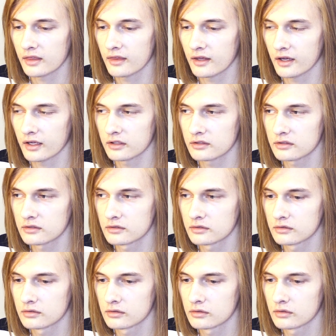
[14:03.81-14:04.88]
at that
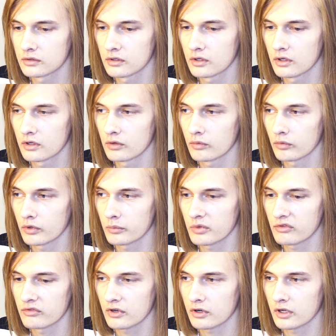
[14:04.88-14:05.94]
will
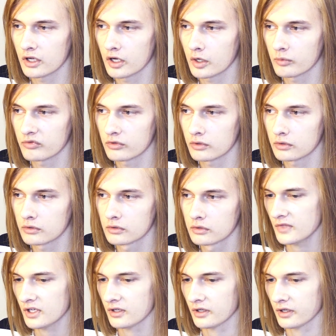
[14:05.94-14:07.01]
be very helpful.
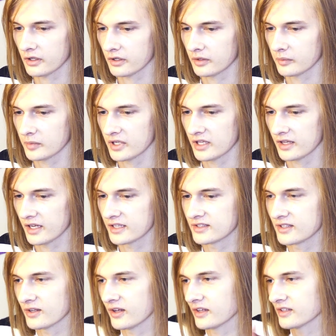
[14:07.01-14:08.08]
And I
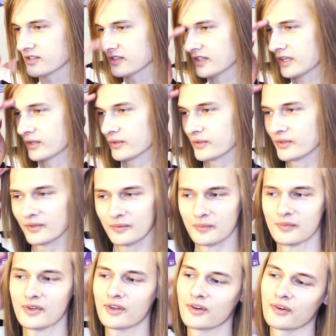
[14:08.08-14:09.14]
did a subtle
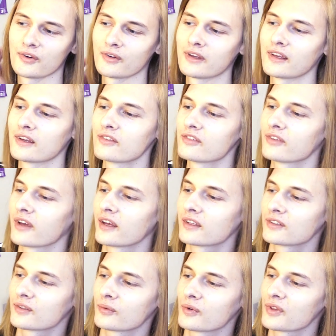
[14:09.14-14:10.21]
mirroring
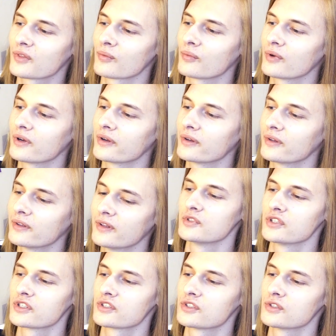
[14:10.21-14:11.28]
effect with Will
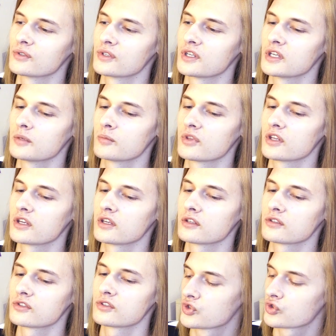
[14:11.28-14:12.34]
just to keep
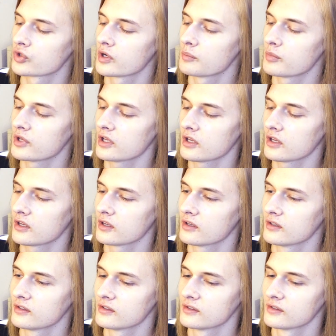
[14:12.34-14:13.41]
things trippy.